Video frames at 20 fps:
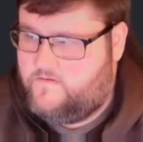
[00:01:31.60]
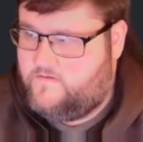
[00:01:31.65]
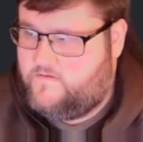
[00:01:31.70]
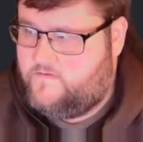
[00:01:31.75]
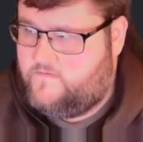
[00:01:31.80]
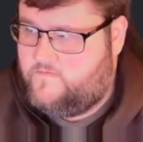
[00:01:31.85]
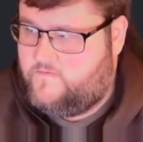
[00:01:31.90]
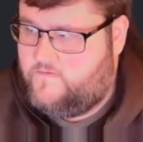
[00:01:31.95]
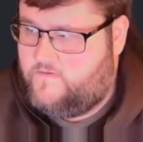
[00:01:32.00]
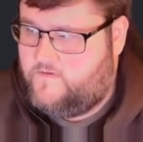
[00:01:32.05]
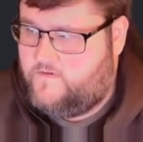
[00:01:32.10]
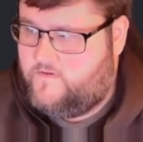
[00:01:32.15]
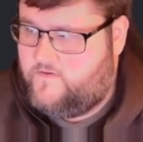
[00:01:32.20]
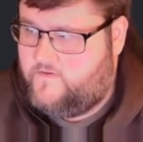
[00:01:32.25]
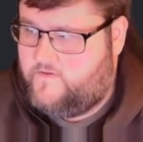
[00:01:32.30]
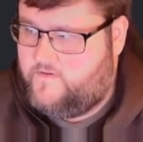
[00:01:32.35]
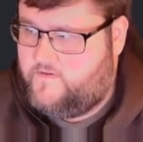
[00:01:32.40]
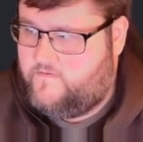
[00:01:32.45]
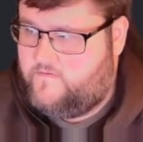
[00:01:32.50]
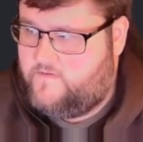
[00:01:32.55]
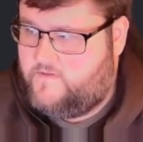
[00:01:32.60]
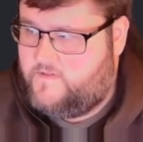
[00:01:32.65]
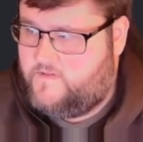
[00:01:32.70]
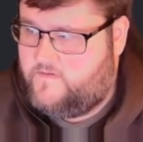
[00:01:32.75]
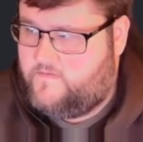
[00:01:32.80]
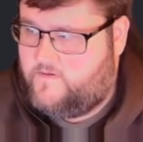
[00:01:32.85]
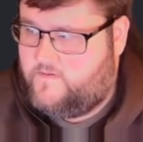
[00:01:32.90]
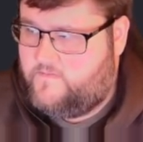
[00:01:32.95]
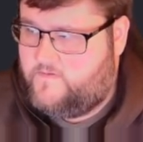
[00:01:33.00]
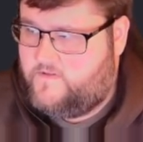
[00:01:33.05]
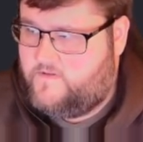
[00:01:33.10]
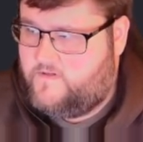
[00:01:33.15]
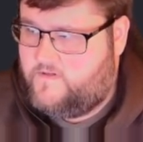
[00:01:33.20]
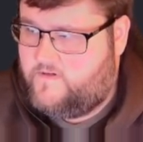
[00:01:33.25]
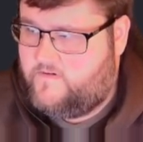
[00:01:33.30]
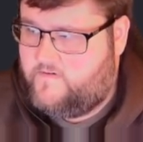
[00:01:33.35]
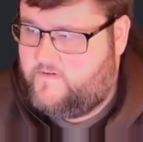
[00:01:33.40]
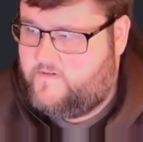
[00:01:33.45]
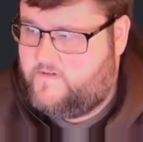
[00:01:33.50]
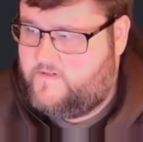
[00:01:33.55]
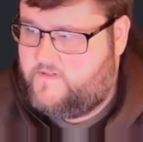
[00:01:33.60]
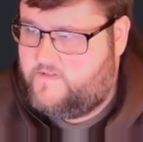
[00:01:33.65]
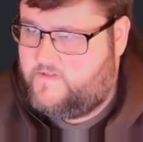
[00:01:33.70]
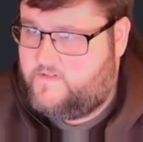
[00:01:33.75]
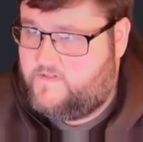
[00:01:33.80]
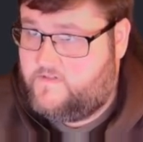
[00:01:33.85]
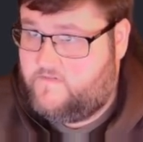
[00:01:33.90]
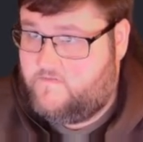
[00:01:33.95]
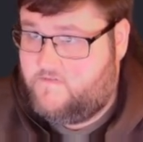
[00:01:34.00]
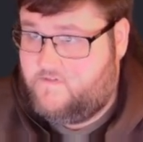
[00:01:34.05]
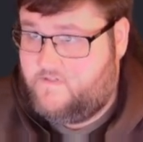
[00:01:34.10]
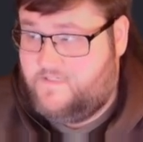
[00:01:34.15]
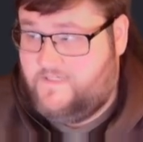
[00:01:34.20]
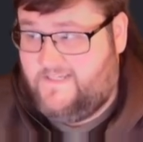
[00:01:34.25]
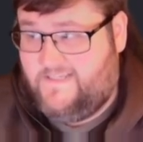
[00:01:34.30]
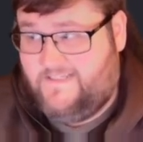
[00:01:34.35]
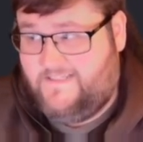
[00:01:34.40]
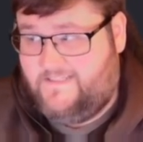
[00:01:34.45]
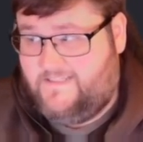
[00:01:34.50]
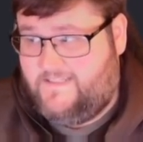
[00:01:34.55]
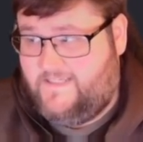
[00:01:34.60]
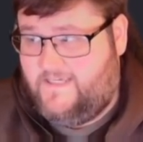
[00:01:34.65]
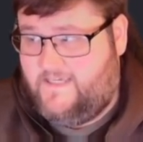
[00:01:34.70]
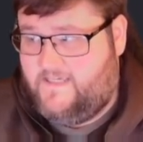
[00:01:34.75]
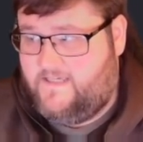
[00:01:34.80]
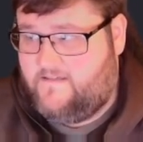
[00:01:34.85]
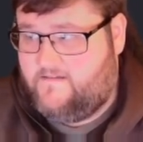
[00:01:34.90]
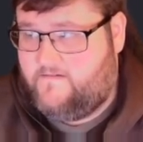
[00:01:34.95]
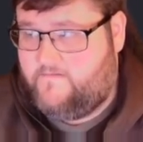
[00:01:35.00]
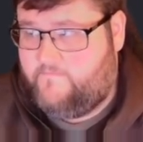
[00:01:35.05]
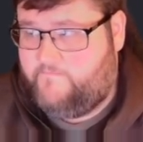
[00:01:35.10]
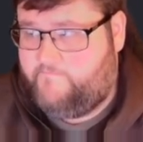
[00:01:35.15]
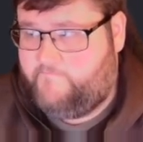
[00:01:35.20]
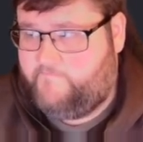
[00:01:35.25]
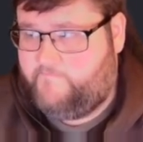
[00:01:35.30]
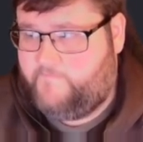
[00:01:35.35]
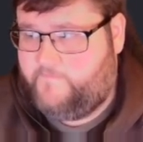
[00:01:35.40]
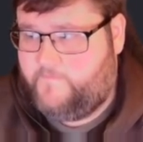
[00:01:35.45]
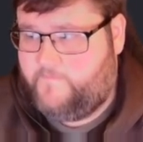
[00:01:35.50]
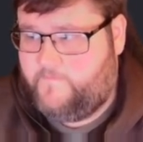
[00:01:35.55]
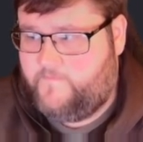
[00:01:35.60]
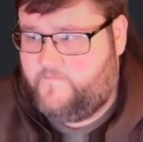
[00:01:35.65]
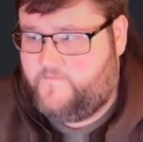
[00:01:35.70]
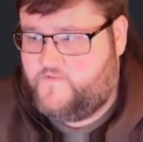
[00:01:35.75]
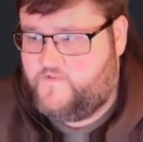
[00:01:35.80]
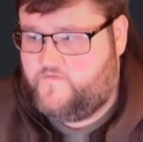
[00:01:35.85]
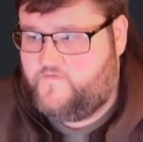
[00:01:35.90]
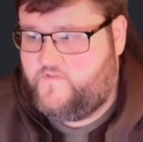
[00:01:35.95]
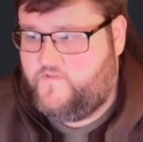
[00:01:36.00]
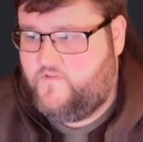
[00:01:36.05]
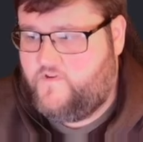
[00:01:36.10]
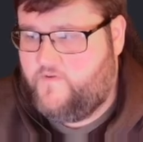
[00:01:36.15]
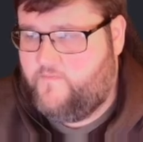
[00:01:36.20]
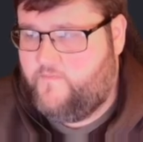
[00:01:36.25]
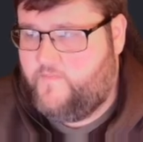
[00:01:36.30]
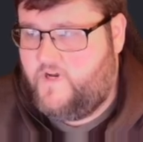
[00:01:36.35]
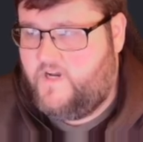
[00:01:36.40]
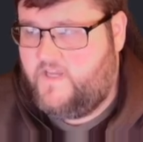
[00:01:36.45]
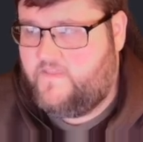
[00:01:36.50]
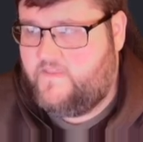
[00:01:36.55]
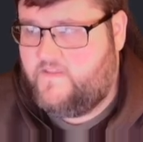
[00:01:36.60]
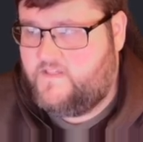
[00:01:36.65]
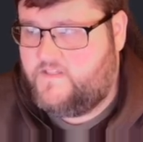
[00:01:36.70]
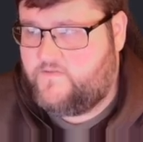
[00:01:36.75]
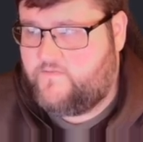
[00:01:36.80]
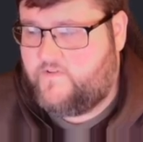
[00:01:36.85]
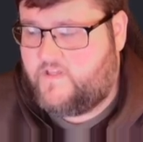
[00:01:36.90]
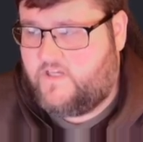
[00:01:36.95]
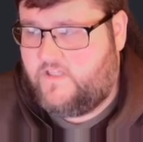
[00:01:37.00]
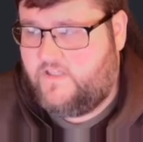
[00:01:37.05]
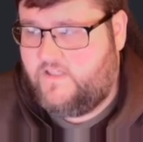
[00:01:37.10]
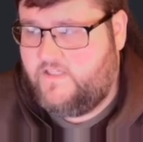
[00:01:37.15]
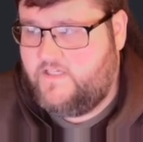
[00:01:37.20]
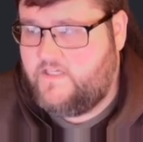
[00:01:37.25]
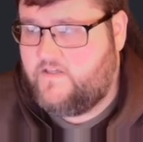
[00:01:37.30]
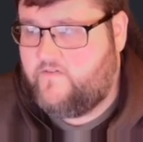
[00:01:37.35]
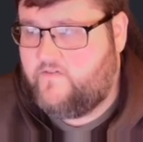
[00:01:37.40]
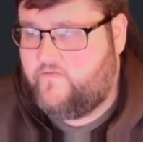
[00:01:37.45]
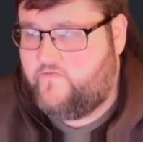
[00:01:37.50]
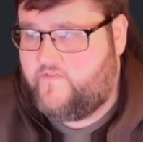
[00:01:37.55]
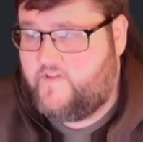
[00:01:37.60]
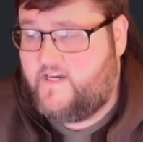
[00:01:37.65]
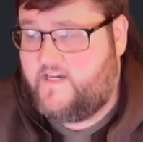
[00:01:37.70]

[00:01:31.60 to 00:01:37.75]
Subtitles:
If you hit a creature with this weapon, that creature has disadvantage. So if you combine this with Cleave,